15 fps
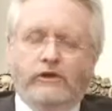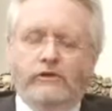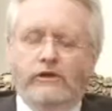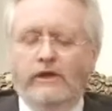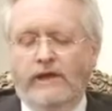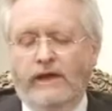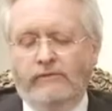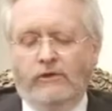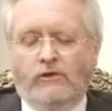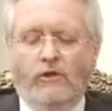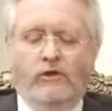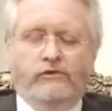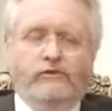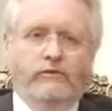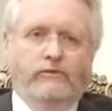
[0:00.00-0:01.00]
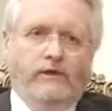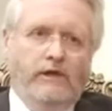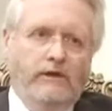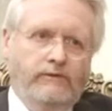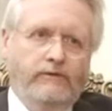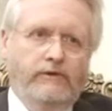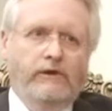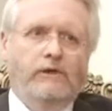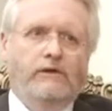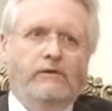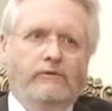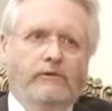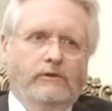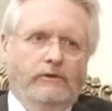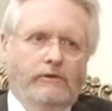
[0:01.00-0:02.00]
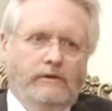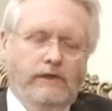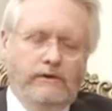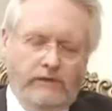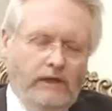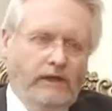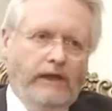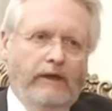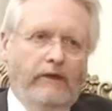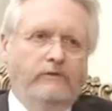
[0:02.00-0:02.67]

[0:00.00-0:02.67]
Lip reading: you don't have the cost of the airfare, of the living allowance,